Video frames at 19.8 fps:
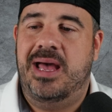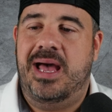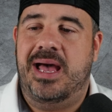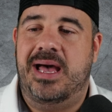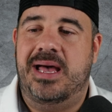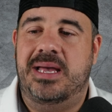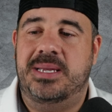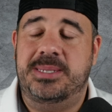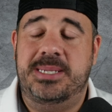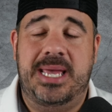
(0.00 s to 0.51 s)

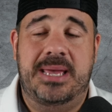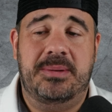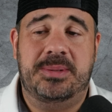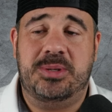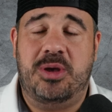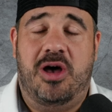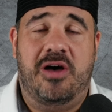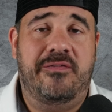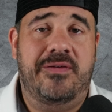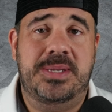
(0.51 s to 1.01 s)
Tampa's
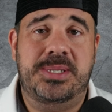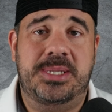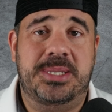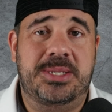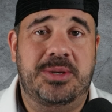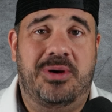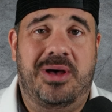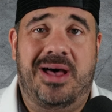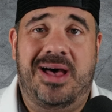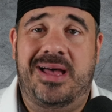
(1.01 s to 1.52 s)
offense is
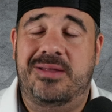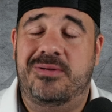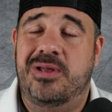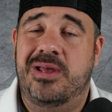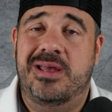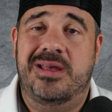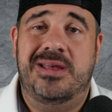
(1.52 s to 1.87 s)
still hot.